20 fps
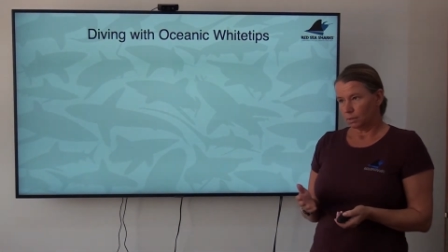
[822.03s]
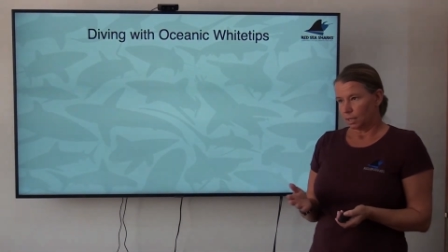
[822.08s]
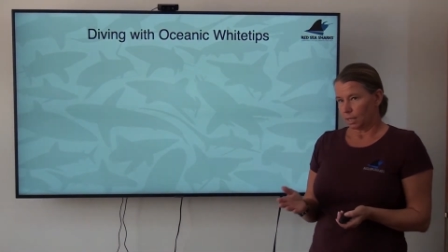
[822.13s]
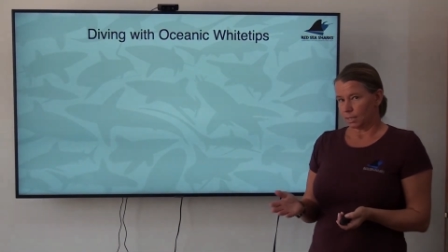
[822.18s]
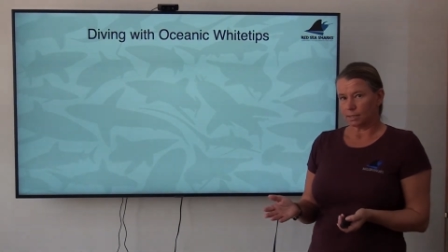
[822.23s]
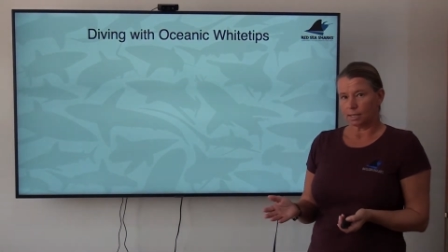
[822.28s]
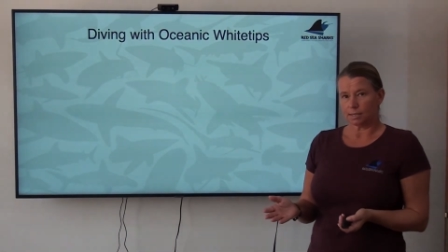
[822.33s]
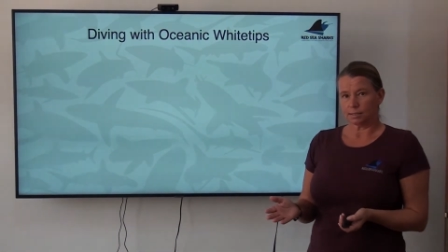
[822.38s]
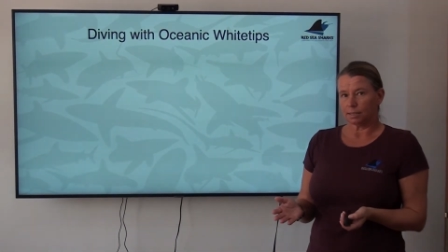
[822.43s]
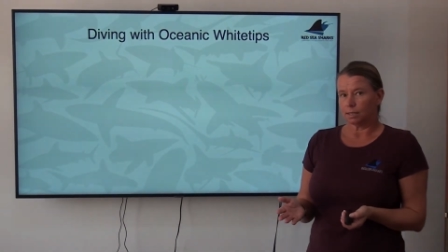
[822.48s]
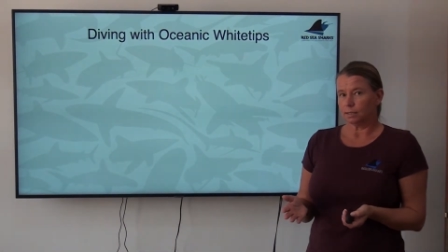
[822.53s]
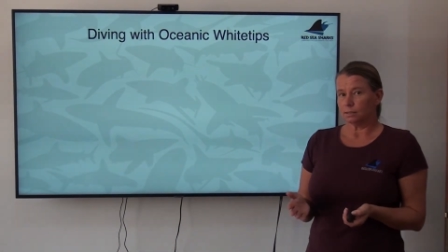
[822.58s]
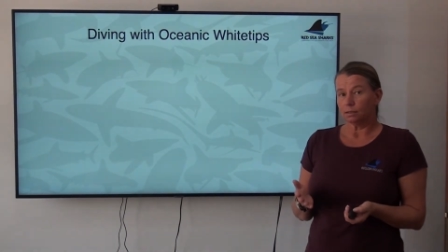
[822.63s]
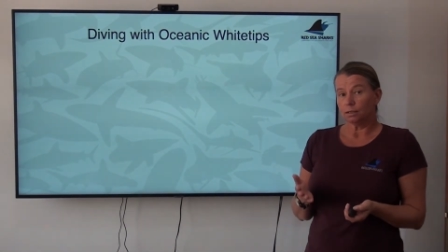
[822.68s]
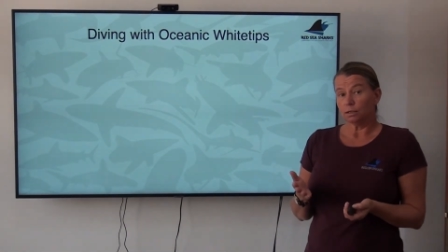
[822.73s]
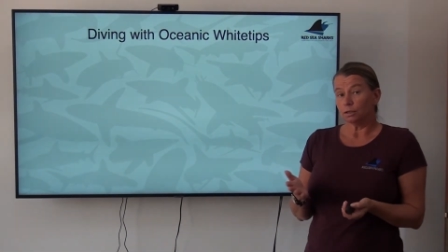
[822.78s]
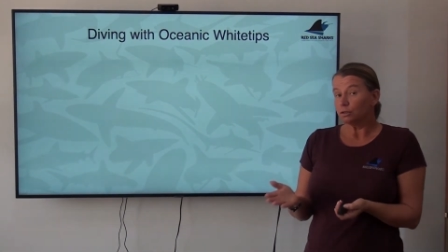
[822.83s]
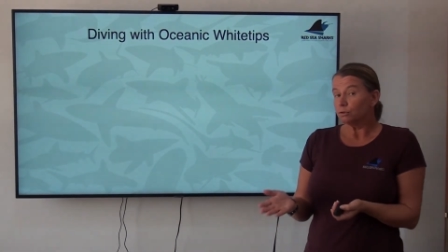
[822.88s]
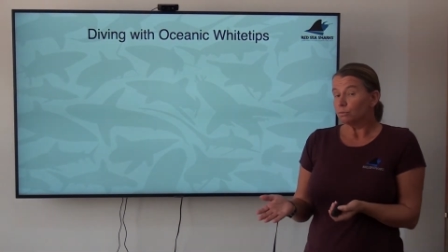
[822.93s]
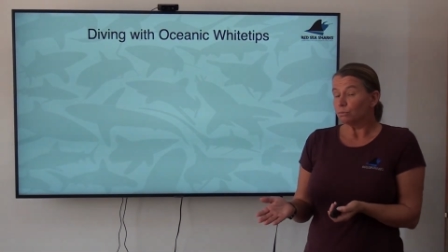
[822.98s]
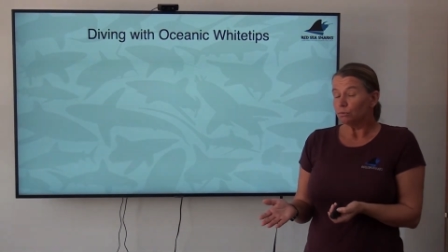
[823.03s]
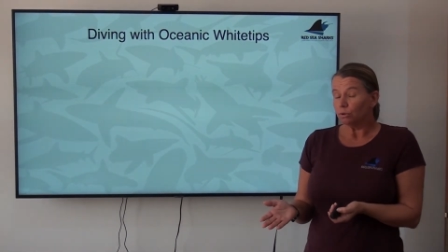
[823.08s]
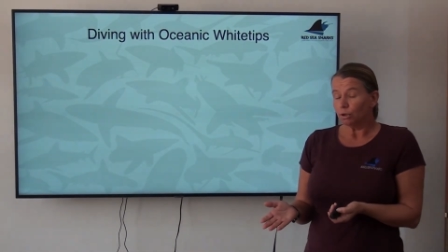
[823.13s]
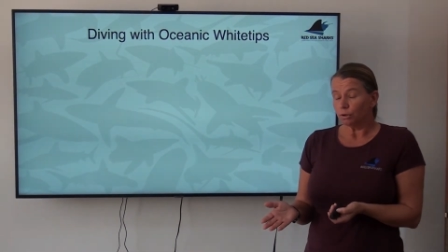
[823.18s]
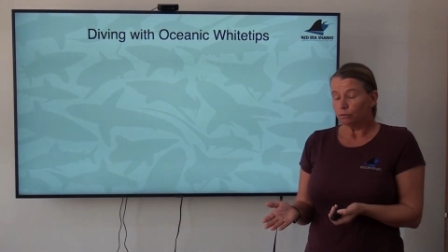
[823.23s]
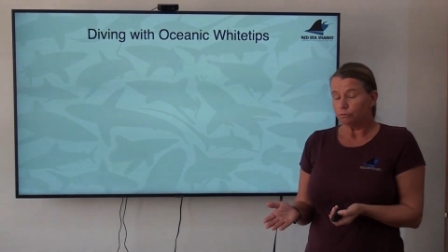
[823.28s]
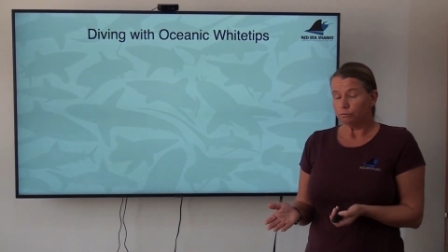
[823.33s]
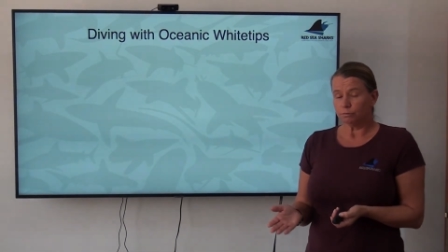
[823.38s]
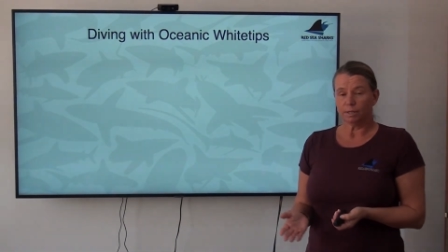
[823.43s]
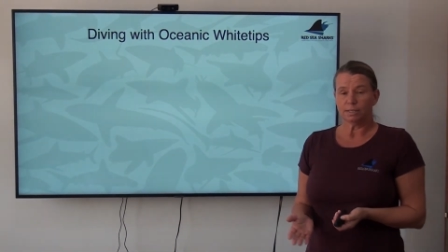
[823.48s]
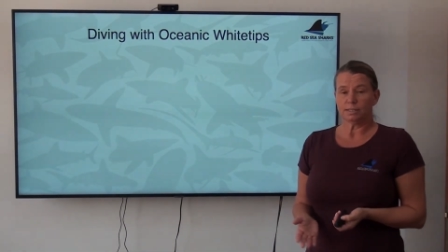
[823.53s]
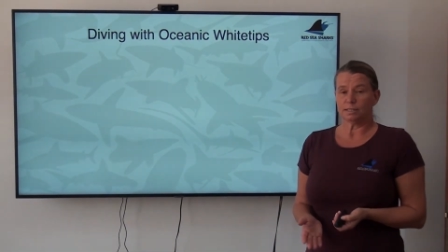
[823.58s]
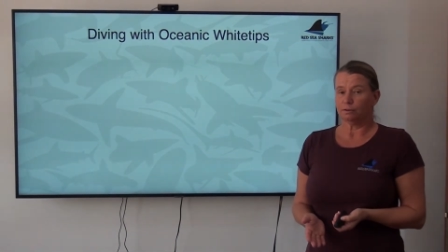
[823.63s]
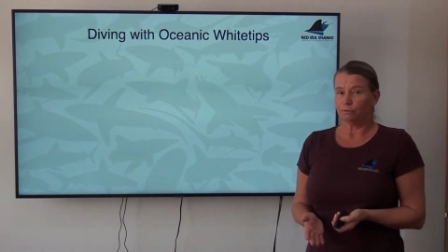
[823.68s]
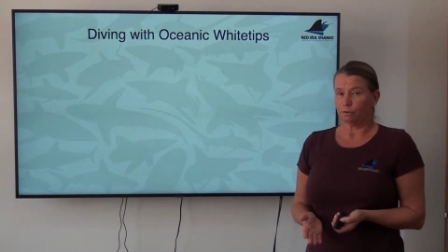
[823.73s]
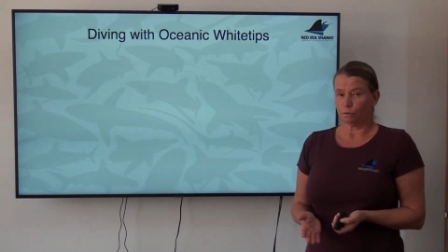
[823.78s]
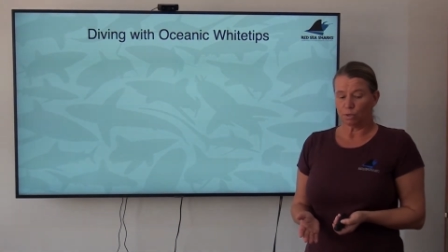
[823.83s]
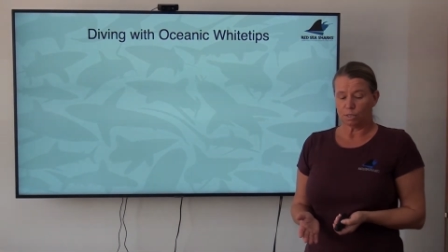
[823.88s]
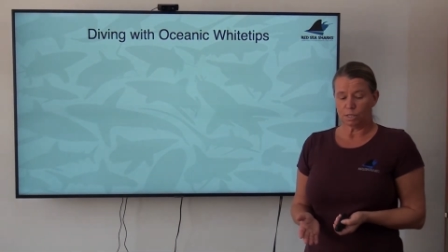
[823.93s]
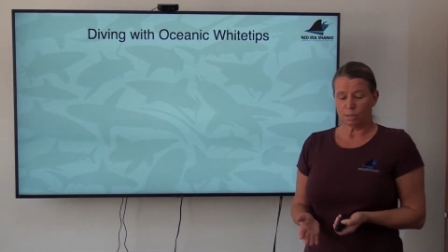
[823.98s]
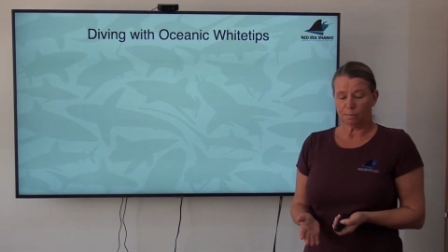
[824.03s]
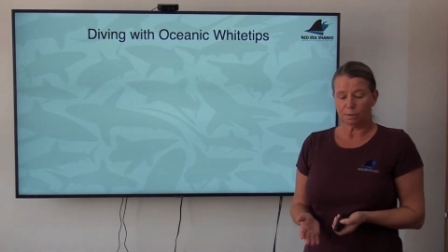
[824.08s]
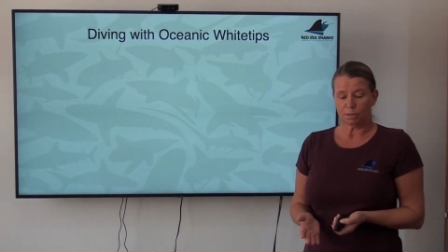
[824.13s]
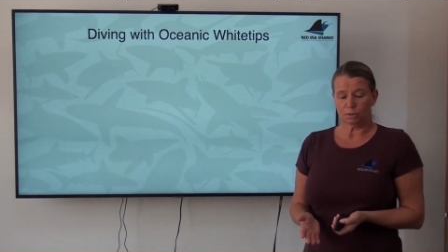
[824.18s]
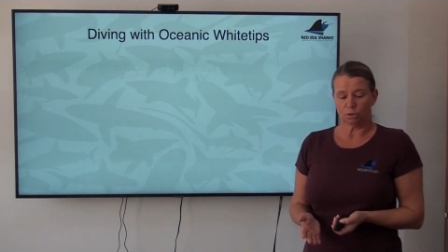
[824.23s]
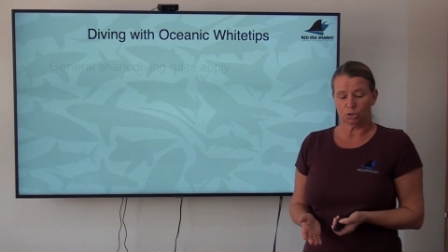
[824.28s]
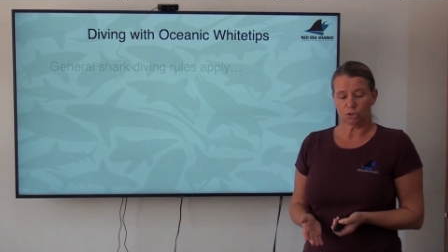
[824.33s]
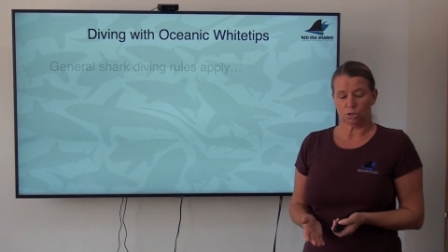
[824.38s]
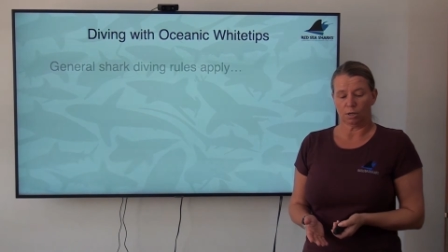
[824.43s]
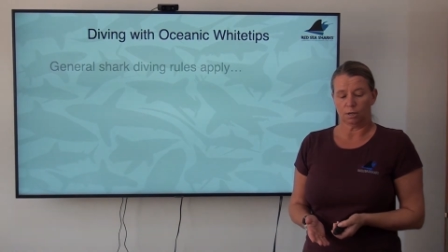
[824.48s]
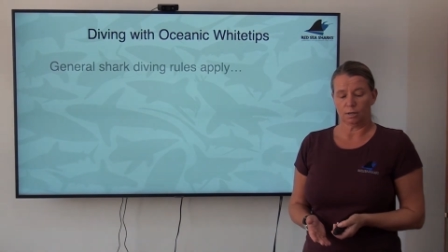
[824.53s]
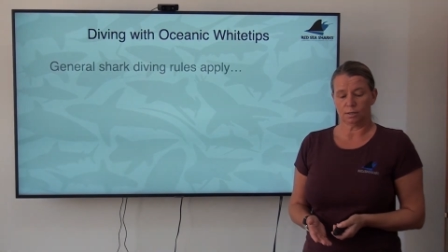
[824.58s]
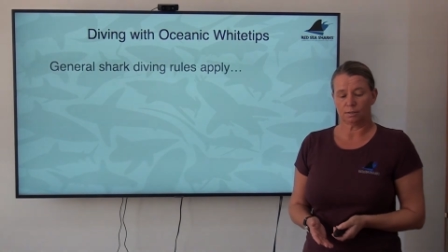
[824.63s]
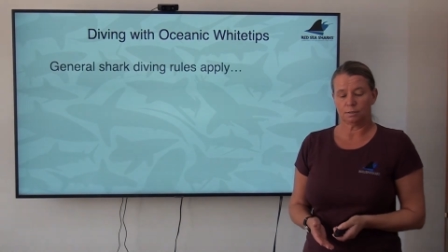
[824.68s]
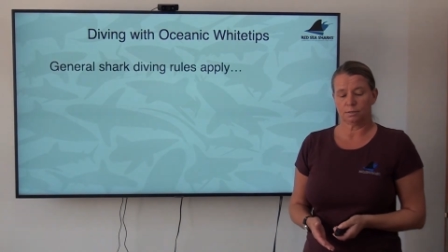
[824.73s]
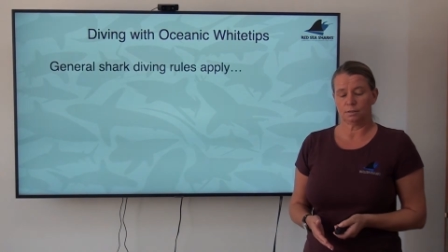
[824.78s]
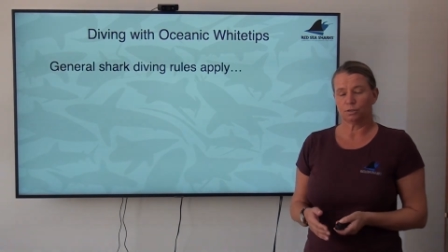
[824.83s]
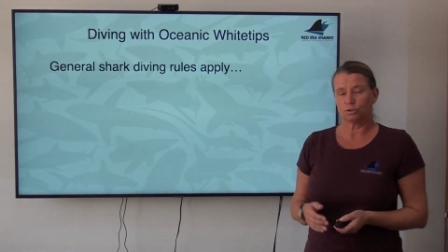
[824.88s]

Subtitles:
as I said, in a lot of ways they're very typical sharks.